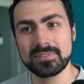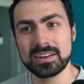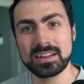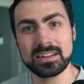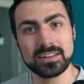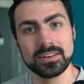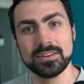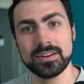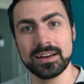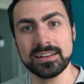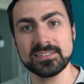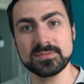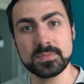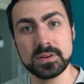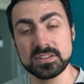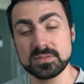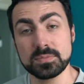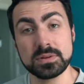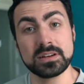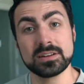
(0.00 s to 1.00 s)
clear
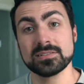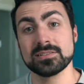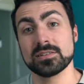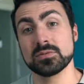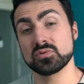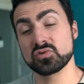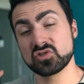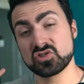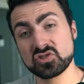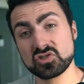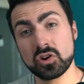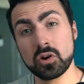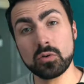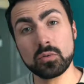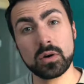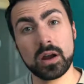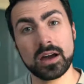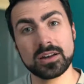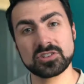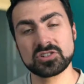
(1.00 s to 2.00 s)
headspace because I was so
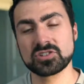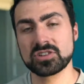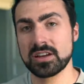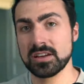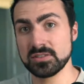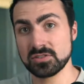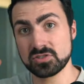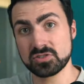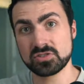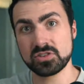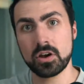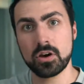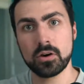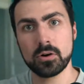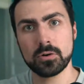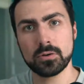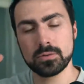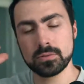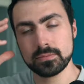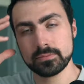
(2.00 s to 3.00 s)
rushed and
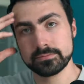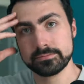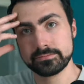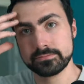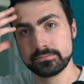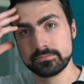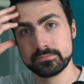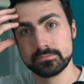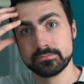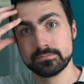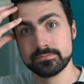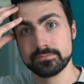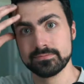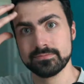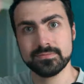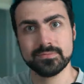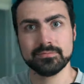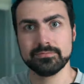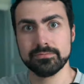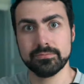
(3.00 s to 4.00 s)
so
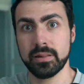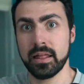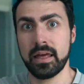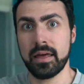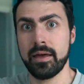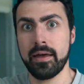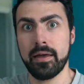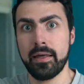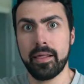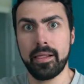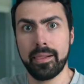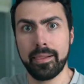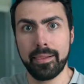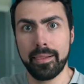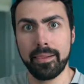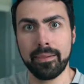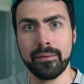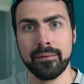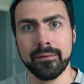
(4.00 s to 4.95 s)
ah.